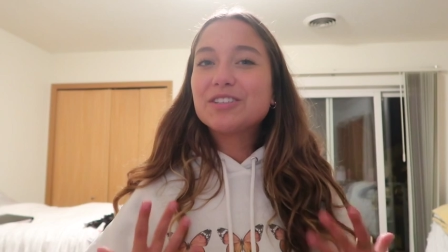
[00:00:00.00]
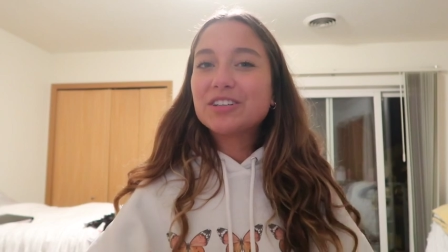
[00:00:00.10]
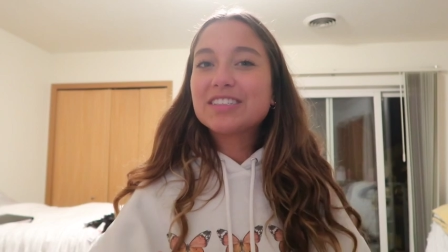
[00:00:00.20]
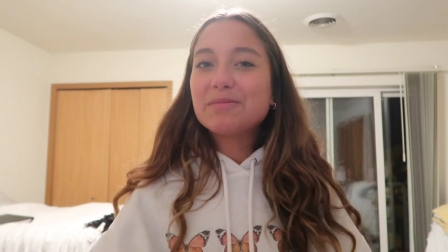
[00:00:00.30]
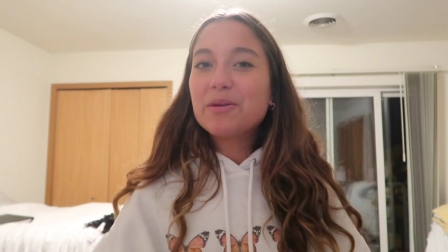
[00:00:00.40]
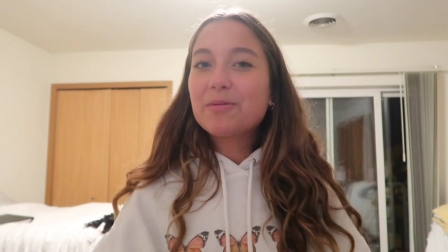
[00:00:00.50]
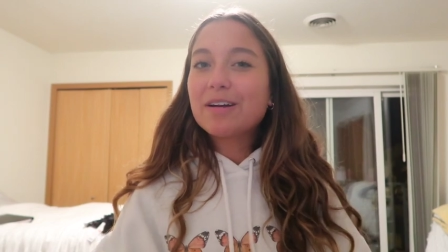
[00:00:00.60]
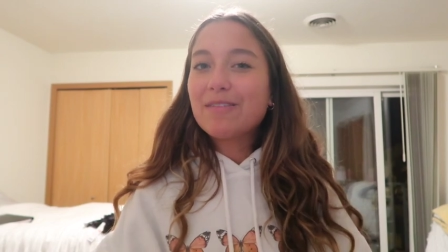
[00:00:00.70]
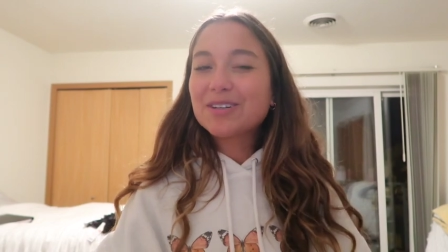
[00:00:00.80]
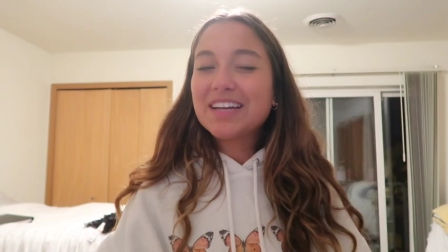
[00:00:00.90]
Justin Bieber
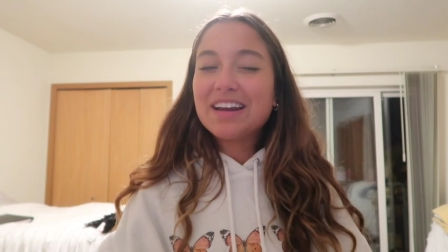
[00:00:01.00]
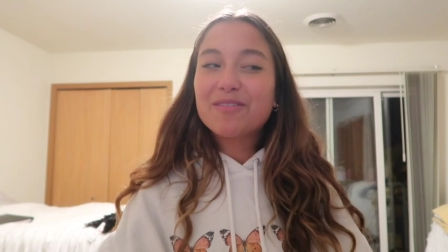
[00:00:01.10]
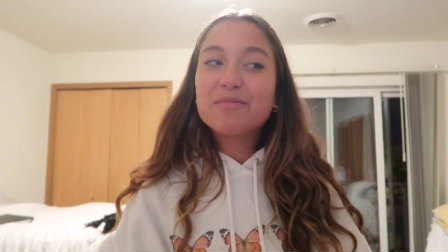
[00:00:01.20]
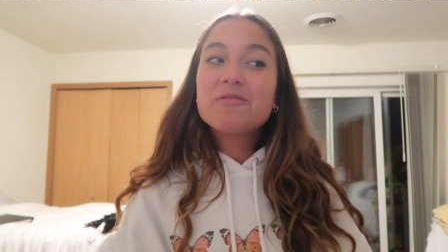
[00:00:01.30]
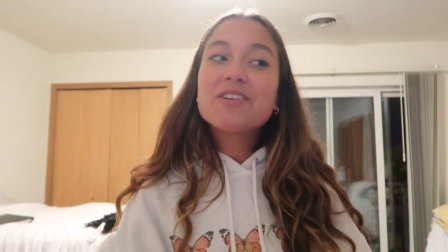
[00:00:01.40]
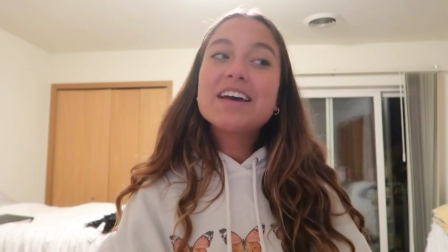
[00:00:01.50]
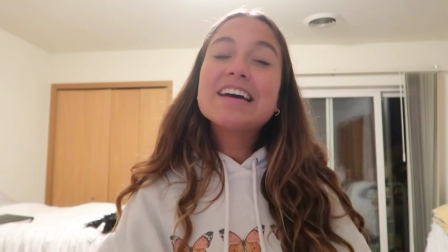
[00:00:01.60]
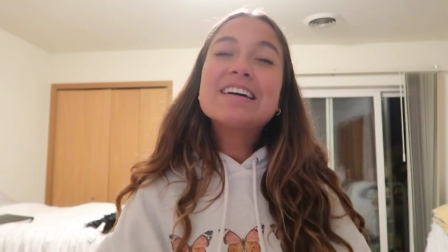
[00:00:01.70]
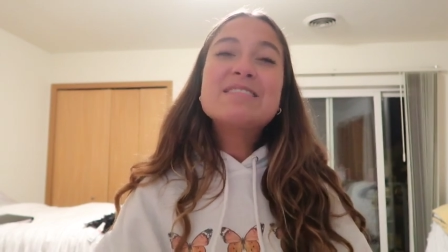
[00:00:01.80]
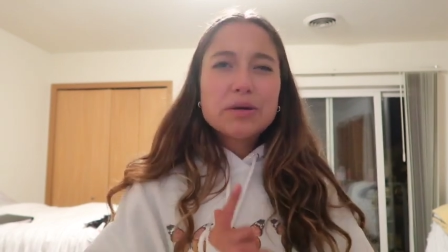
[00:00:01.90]
Never Say Never movie.
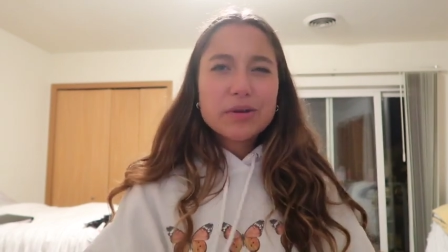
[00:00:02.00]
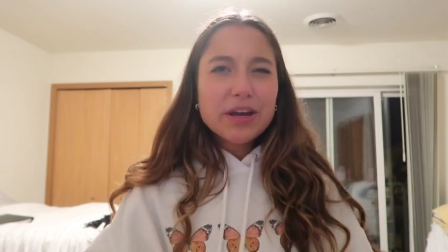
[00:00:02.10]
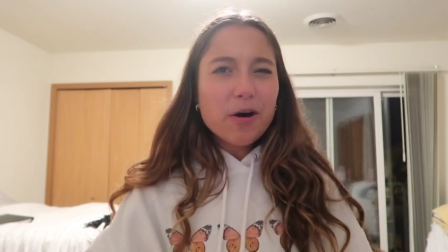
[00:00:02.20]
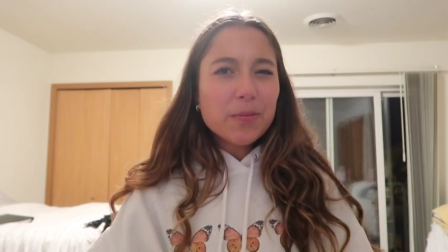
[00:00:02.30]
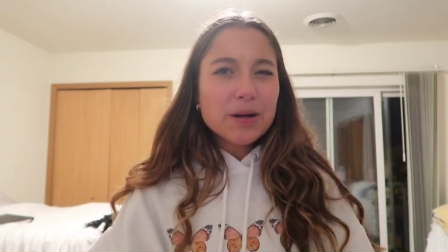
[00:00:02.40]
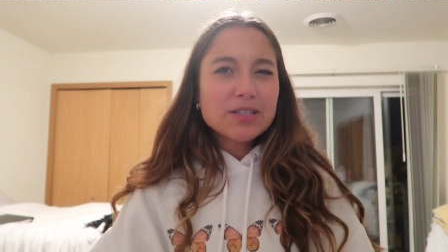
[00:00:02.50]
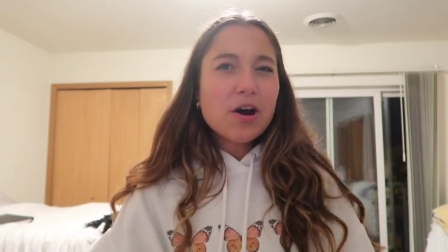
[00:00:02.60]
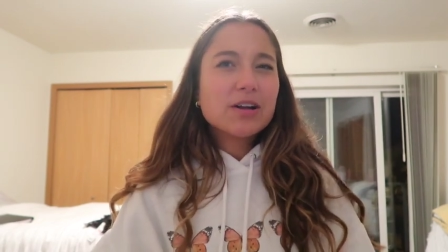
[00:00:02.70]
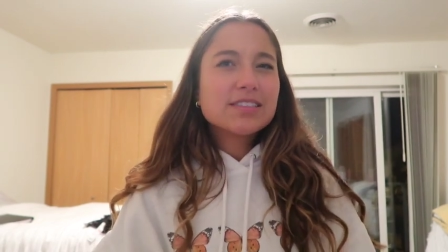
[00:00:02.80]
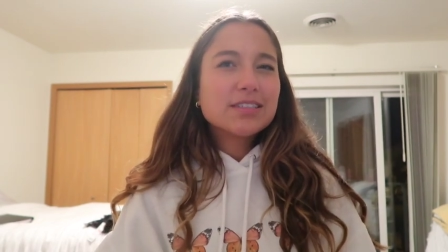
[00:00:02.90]
So I really hope that it's
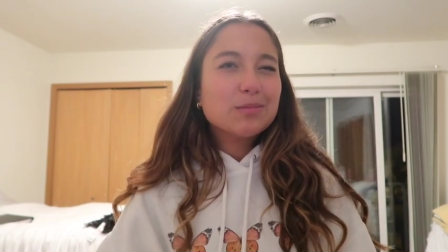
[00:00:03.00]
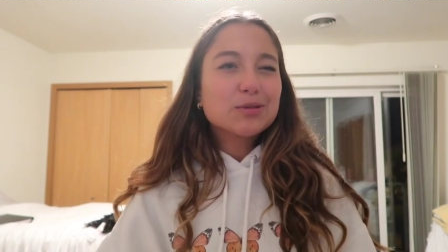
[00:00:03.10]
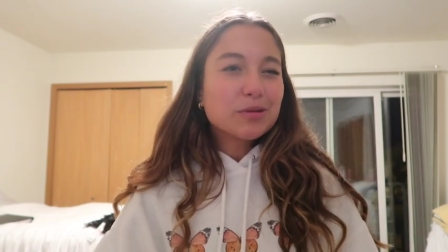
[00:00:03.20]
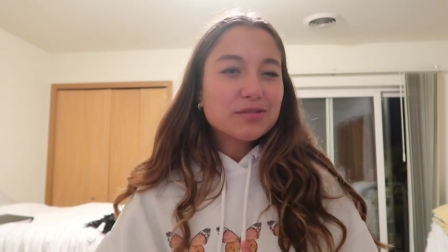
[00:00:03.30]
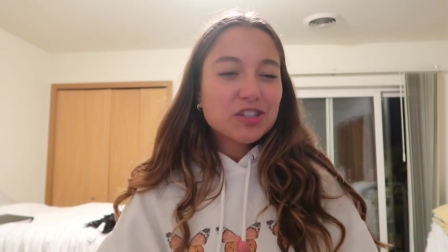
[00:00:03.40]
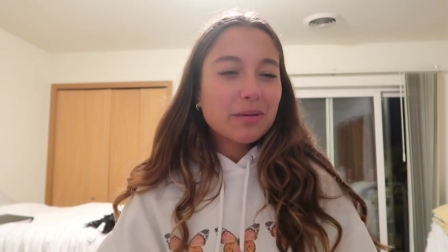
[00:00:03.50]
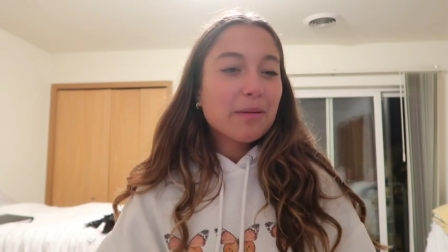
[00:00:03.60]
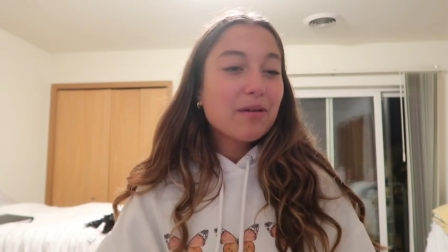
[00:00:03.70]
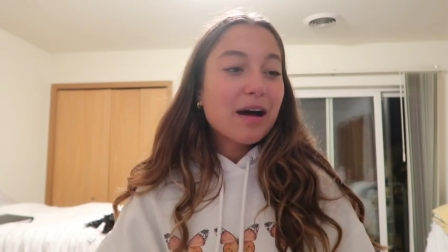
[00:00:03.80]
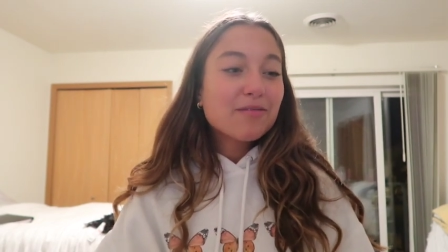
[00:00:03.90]
on some sort of
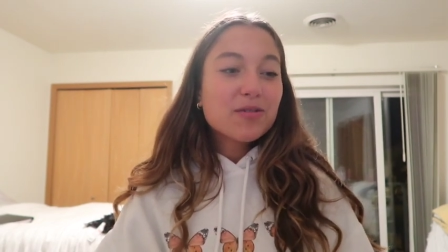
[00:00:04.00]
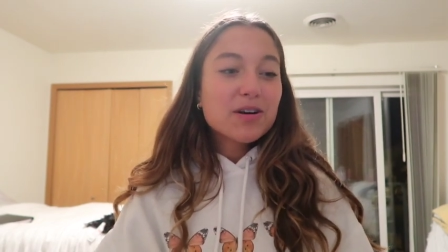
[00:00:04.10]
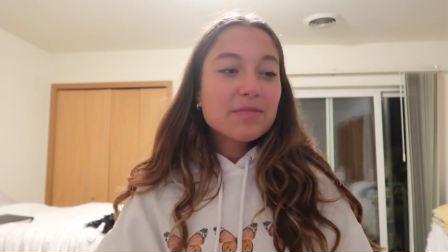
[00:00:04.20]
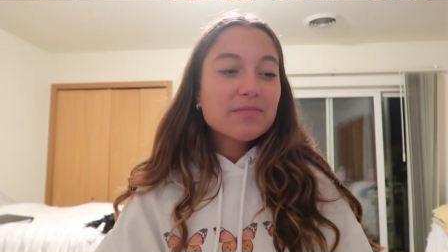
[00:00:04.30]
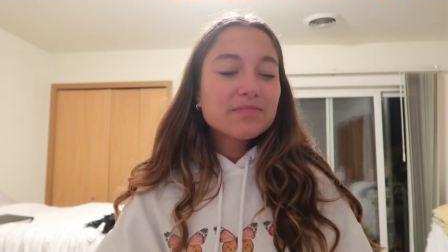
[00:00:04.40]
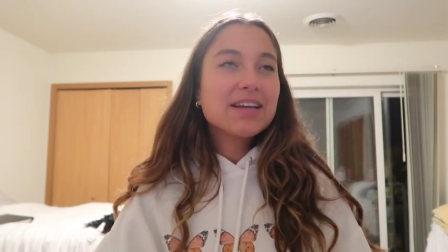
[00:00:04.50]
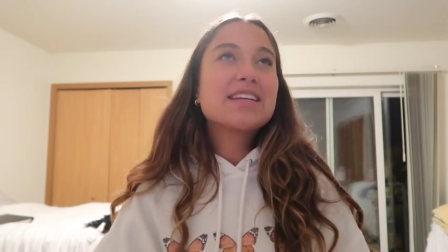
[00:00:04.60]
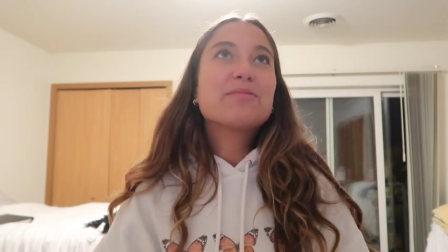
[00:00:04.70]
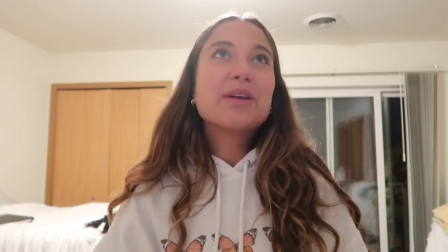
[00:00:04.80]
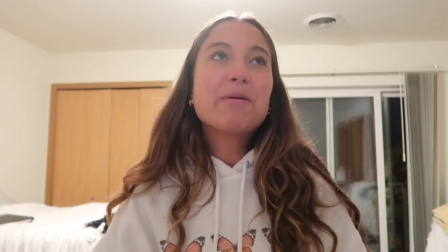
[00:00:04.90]
streaming platform them because
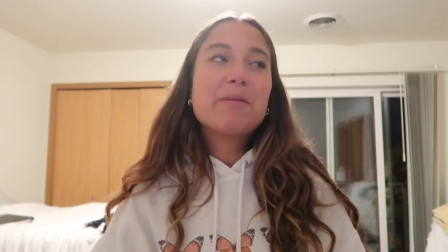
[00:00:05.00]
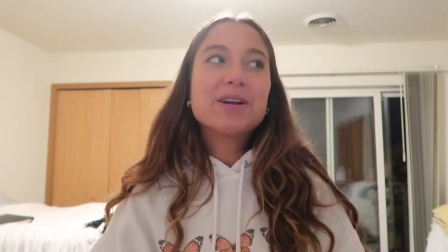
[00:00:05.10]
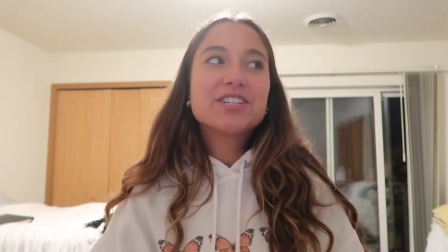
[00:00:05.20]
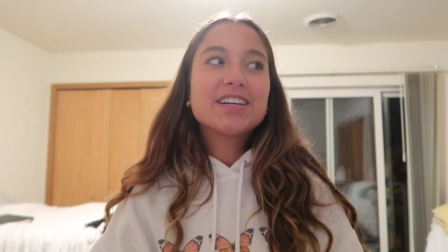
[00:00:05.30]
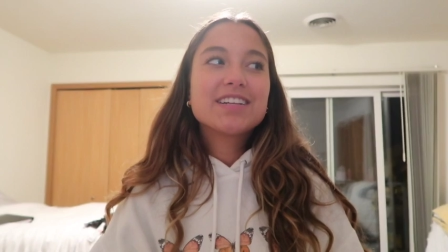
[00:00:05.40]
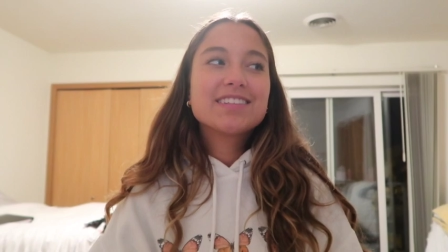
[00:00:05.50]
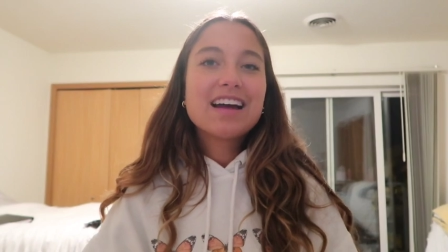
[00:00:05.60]
I really want to watch it.